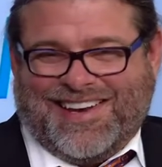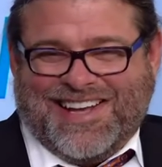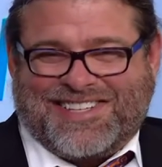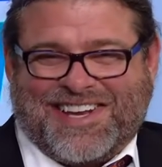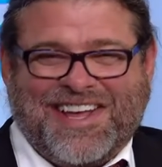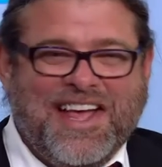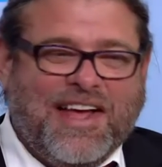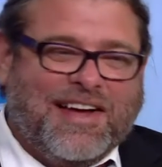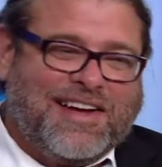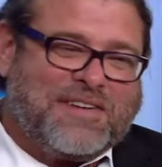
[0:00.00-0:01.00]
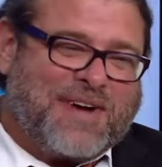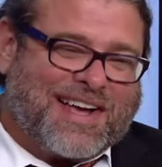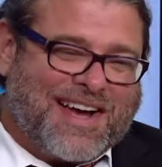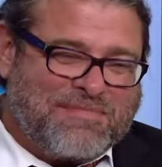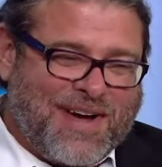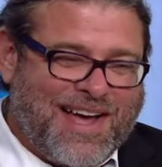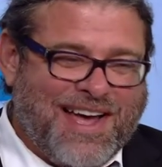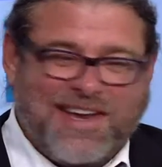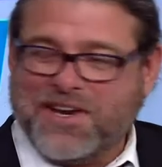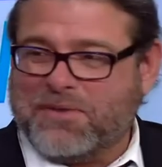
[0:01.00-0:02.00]
and I said, oh my God, my,
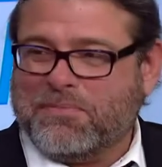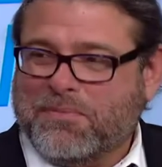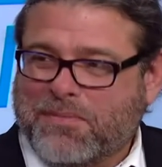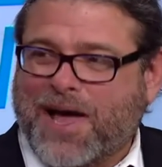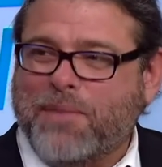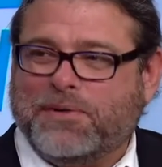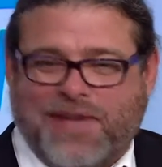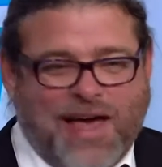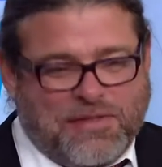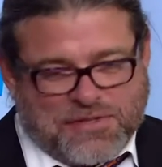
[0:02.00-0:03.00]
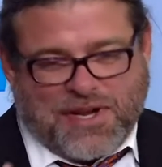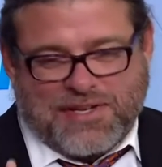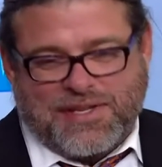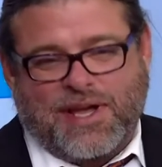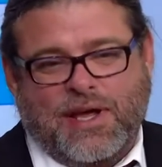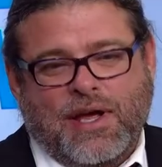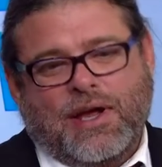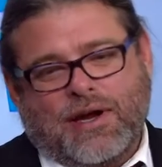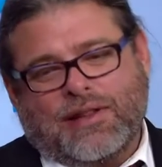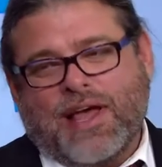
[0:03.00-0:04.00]
eh, you know, my epitaph is going to say,
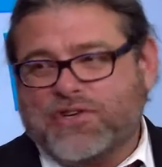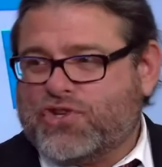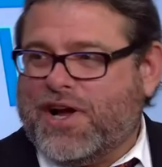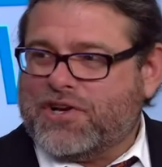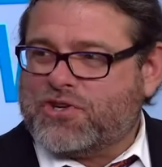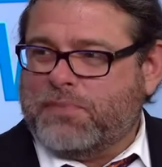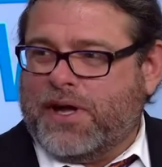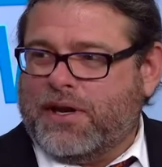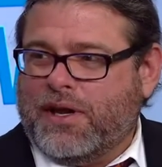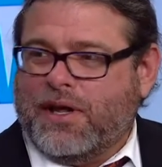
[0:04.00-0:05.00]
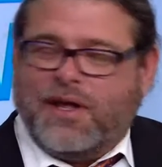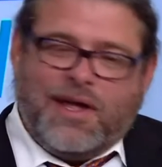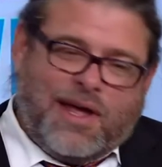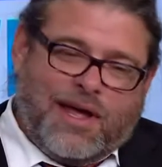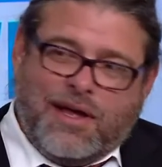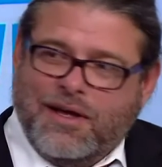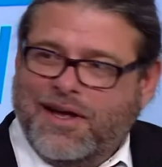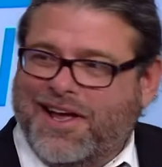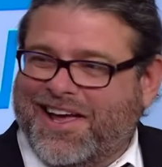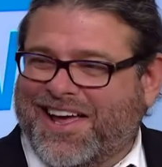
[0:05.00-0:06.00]
here lies John Schmidt, eh.
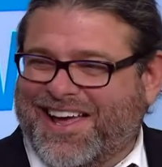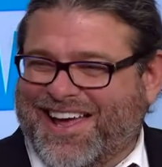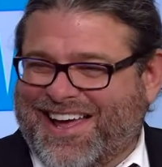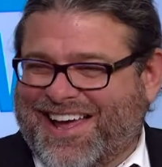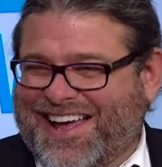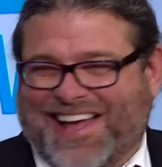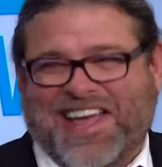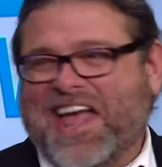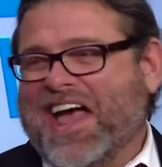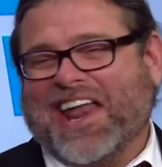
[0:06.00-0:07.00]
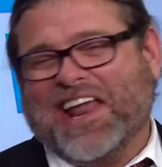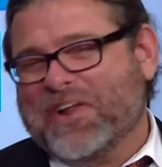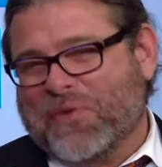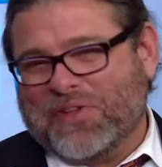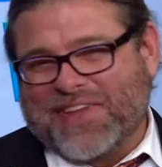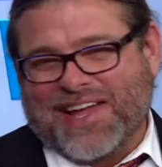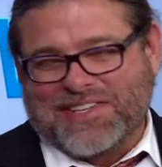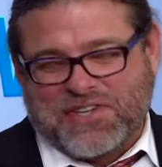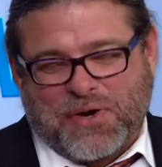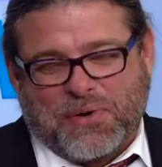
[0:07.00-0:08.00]
eh. and I didn't want
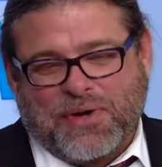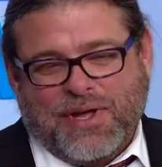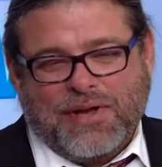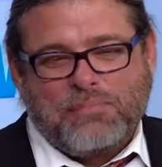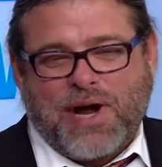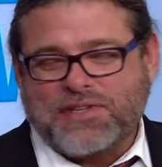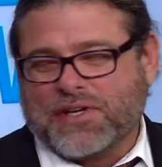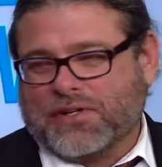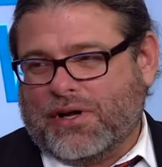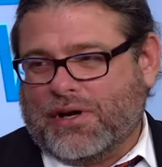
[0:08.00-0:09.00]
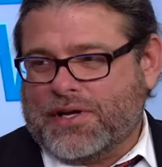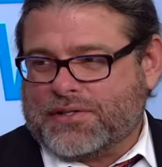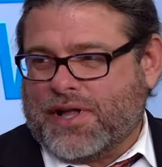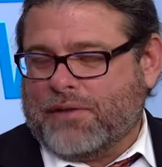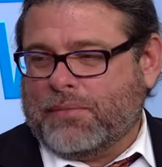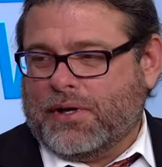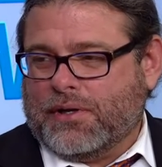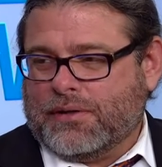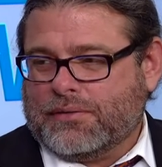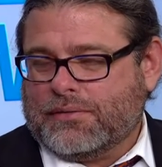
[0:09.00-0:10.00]
that. So pricing law has allowed me
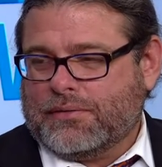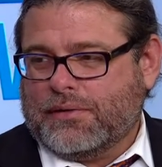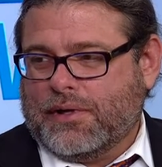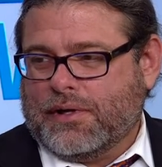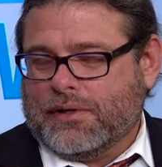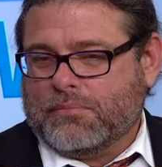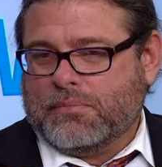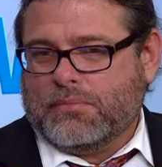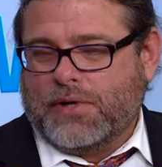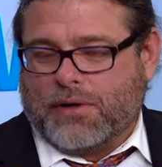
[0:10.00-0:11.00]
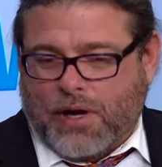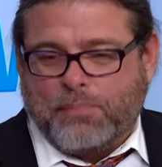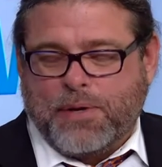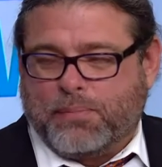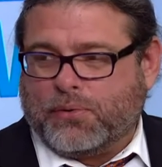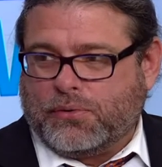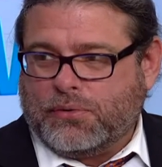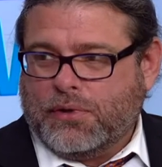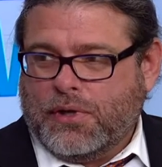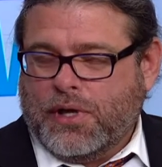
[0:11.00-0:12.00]
to, um, you know, help people
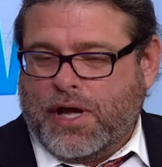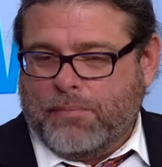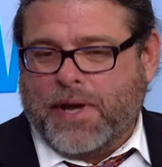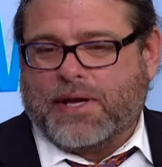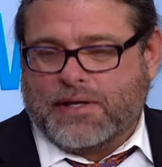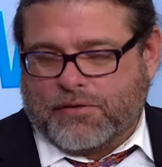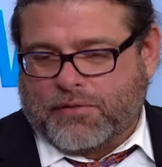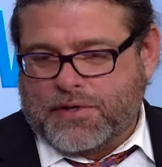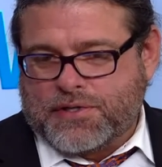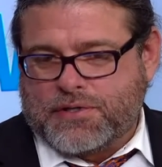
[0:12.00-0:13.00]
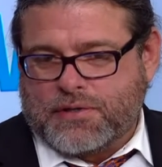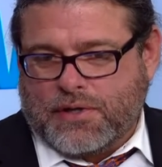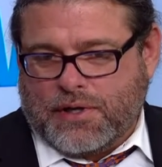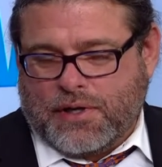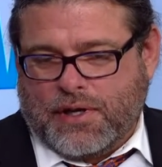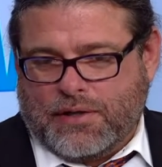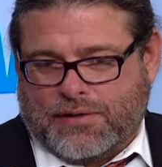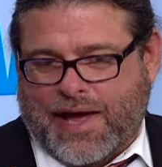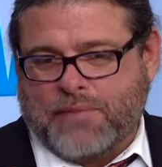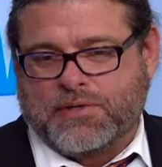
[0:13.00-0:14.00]
and make a difference in, in
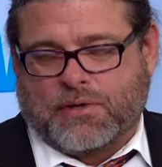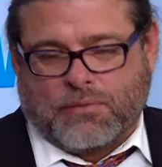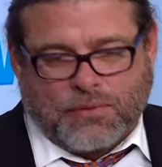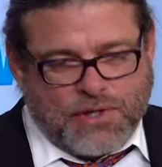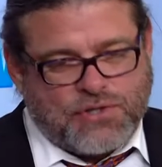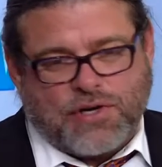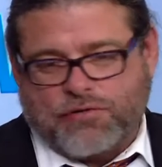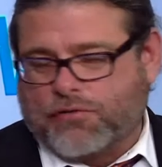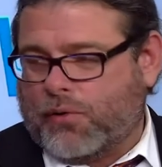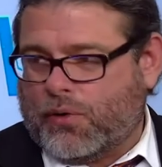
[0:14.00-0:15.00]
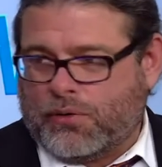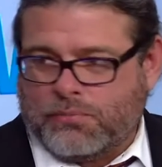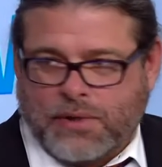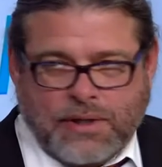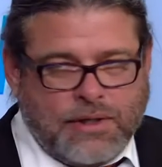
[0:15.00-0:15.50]
times that are really stressful for them